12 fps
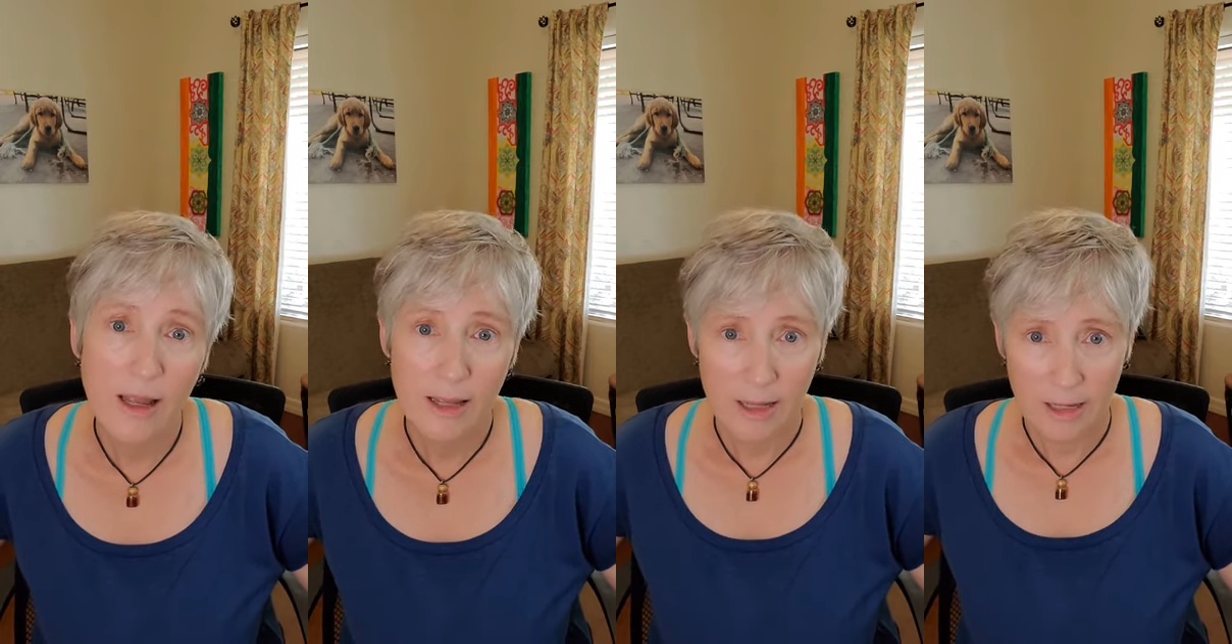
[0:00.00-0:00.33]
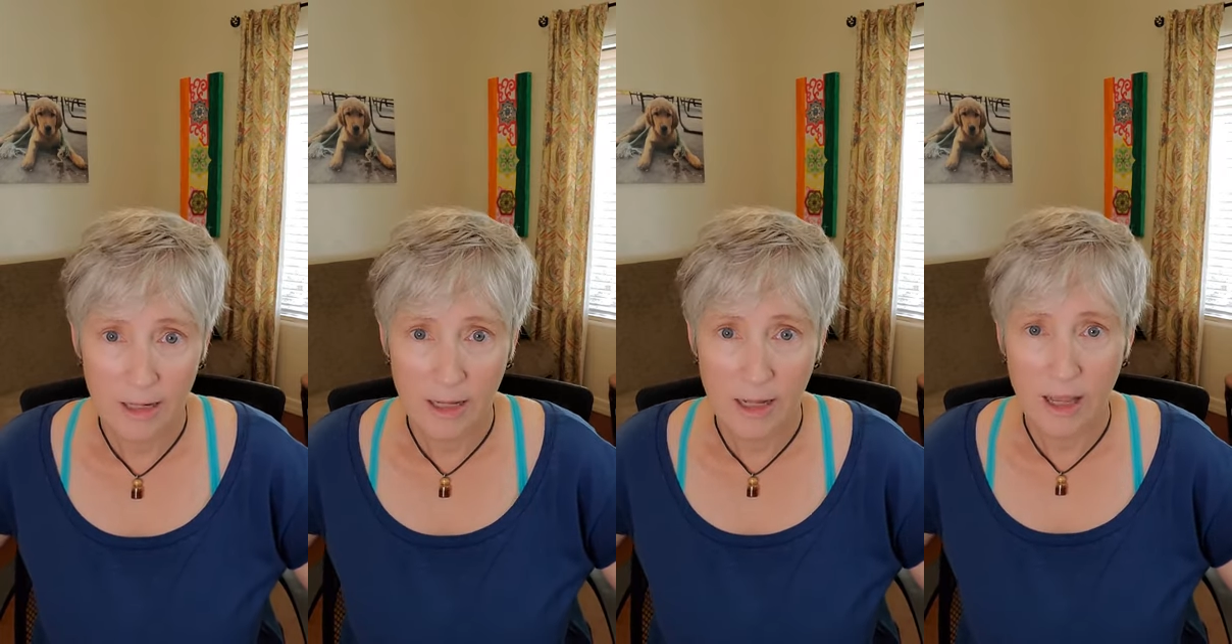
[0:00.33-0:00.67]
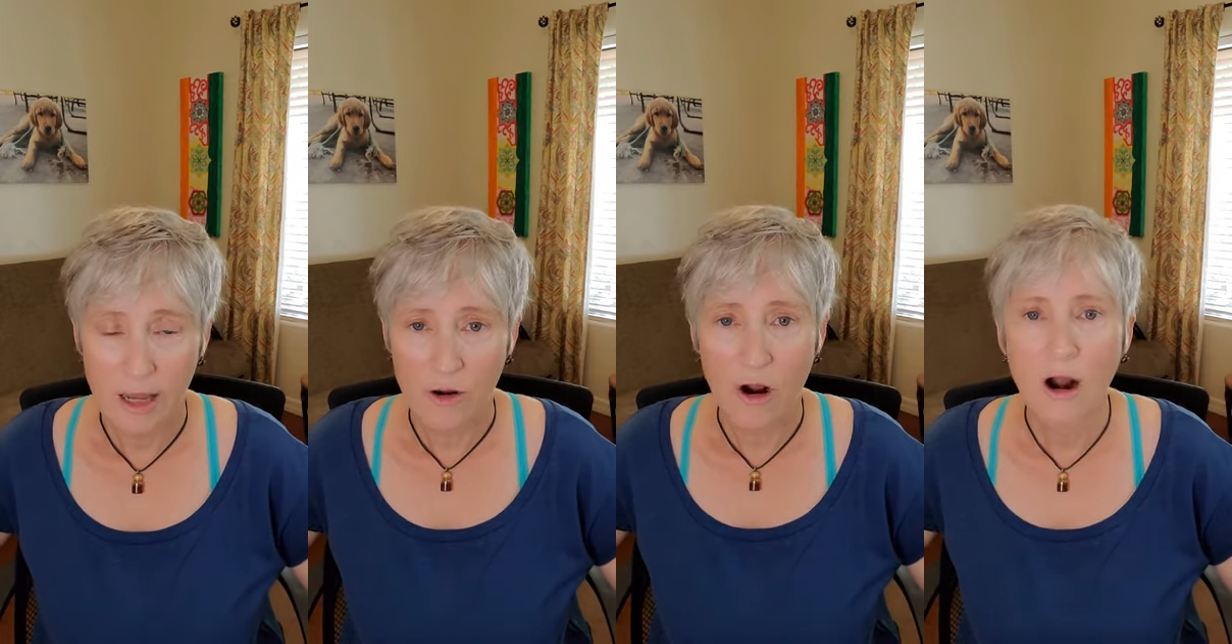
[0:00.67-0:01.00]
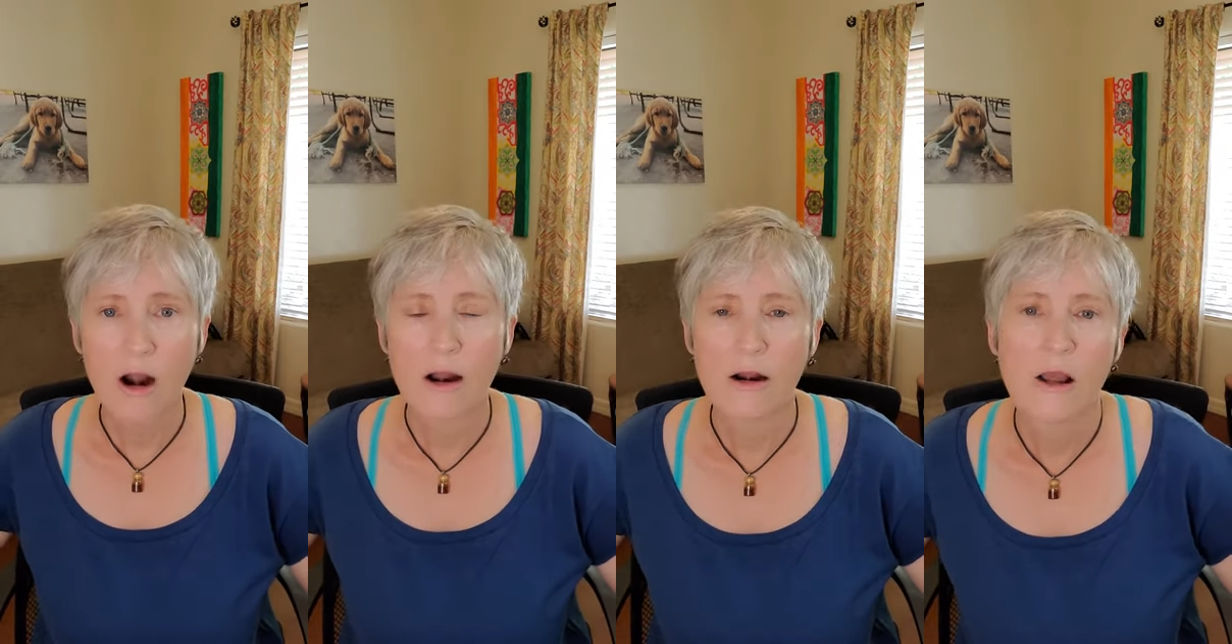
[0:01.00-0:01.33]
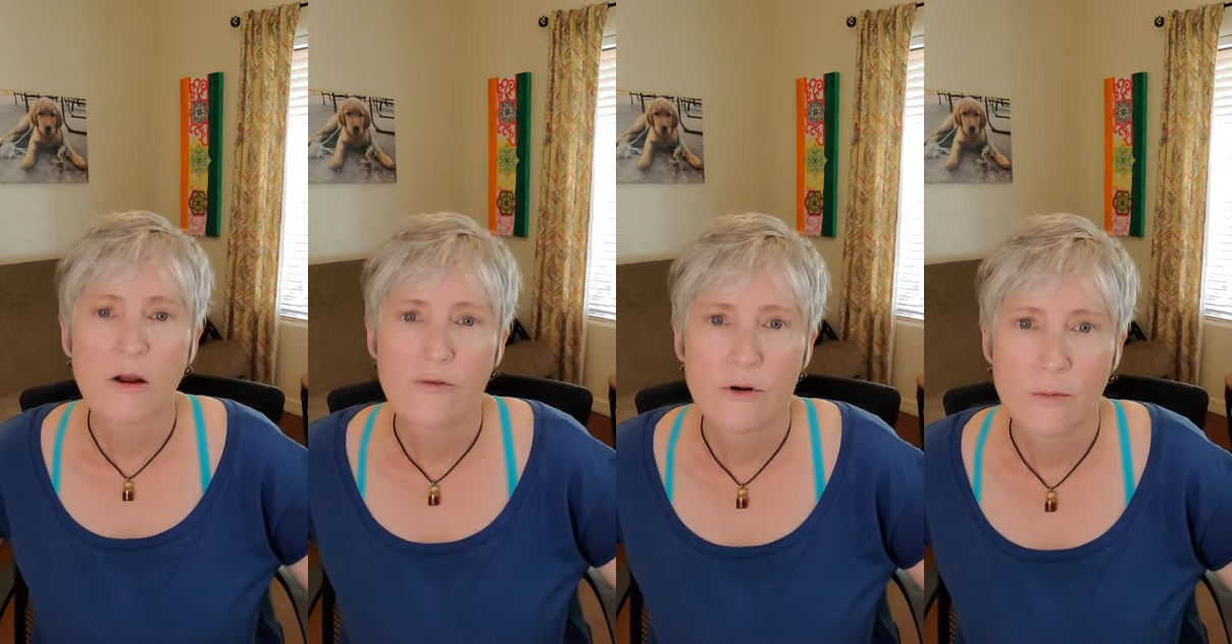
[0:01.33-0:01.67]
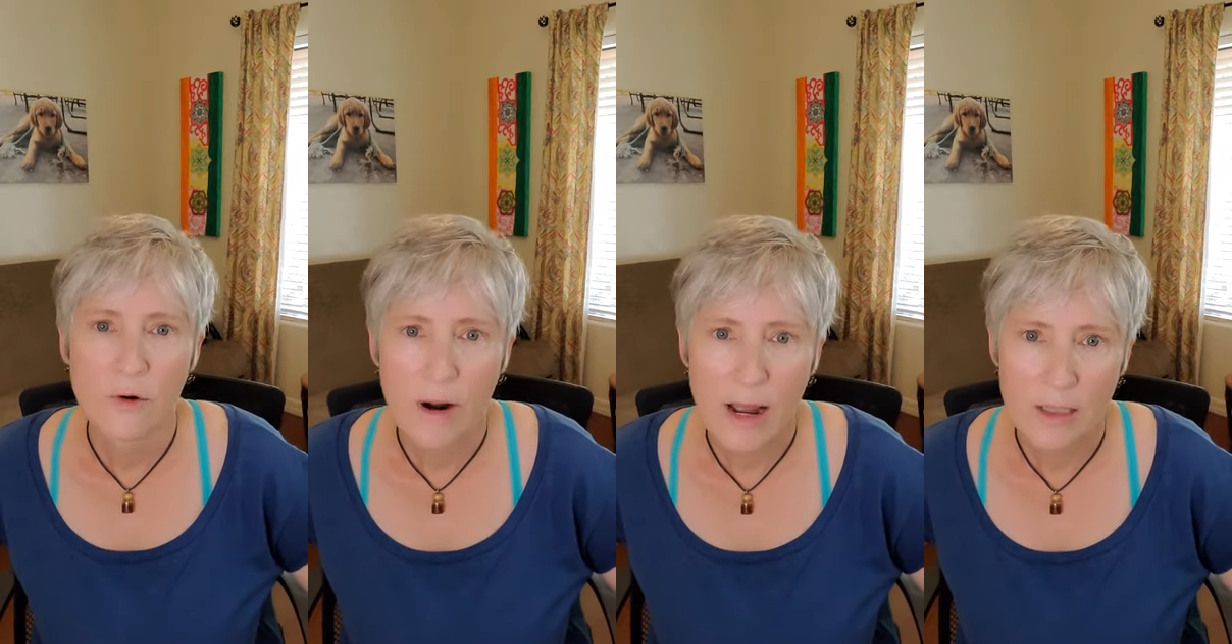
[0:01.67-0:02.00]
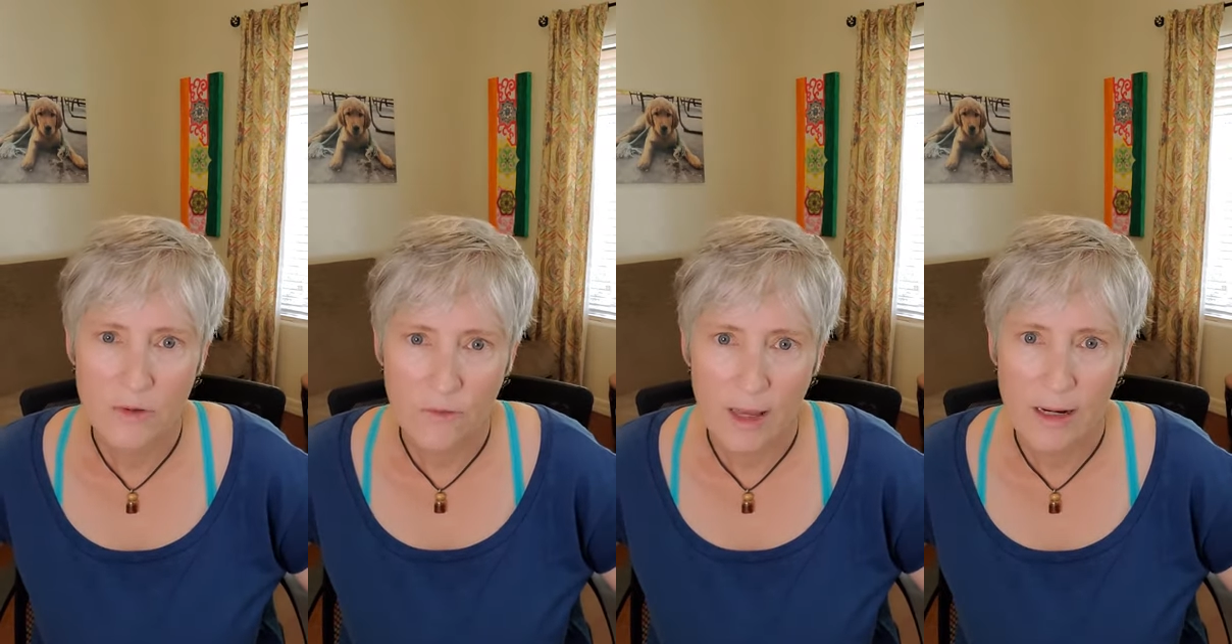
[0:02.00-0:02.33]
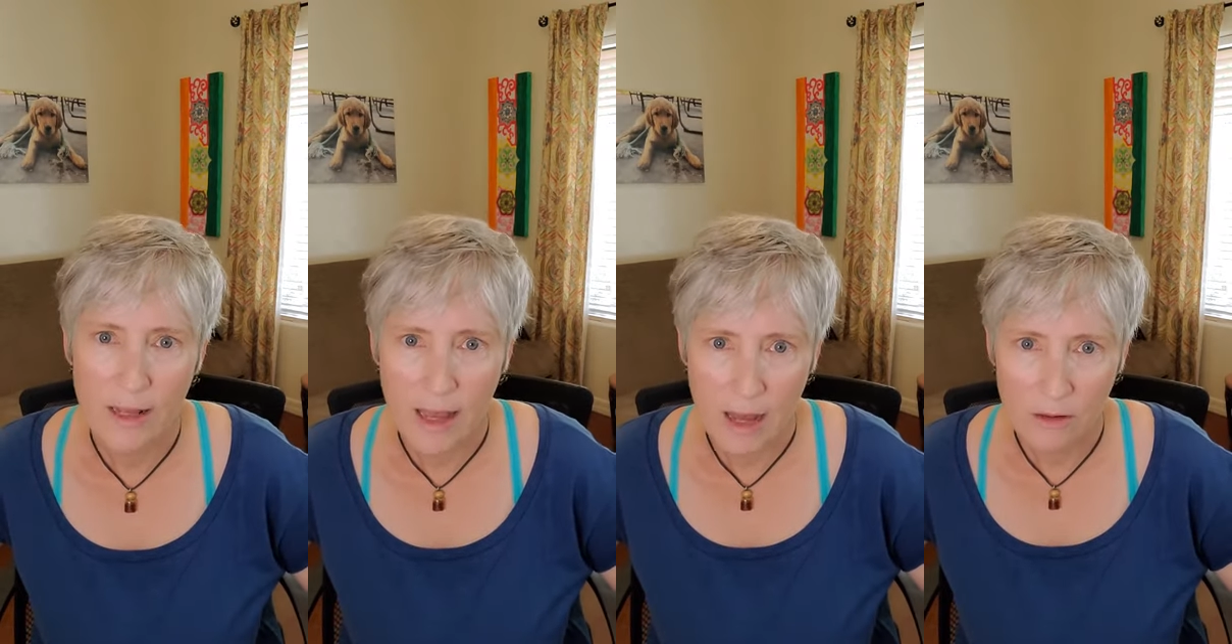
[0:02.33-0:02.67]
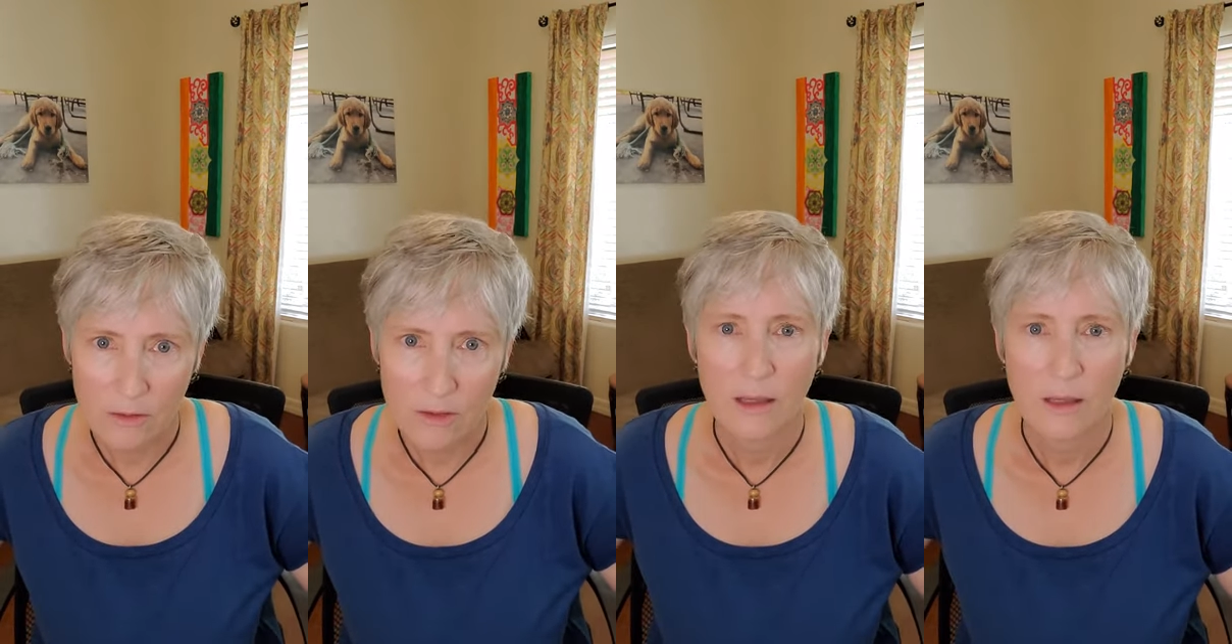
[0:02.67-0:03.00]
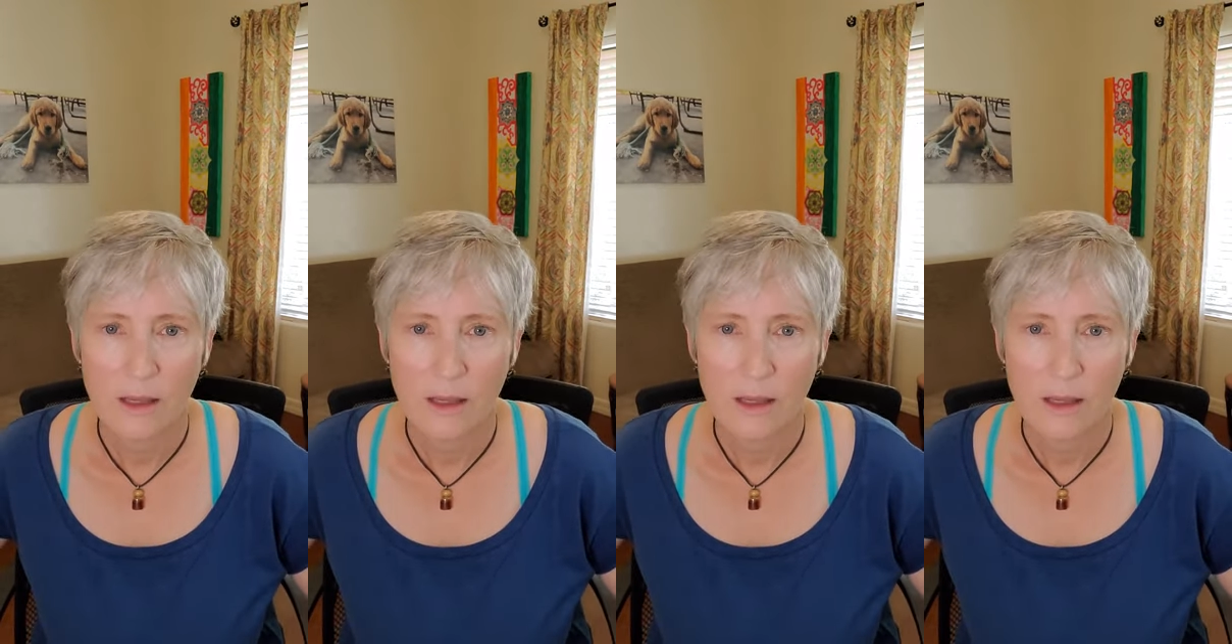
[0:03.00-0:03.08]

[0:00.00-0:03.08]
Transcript: kidney, and heart from grass-fed cows.